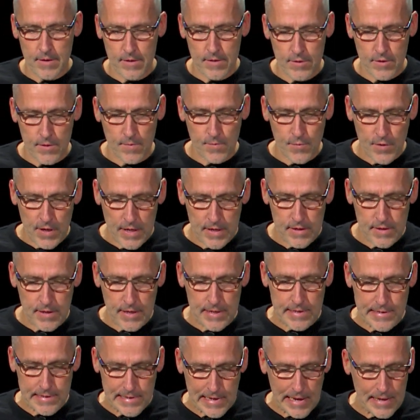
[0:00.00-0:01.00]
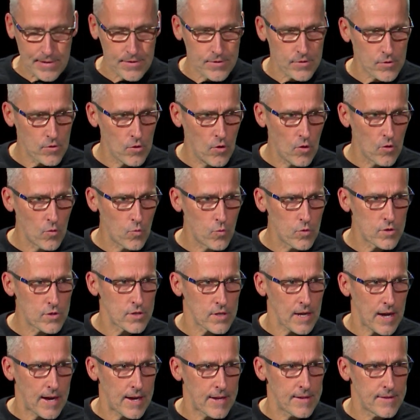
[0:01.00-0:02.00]
some things they sensed God was
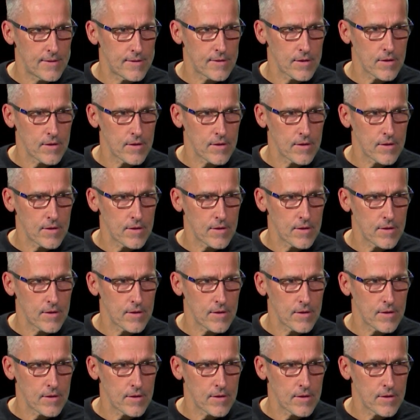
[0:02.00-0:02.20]
saying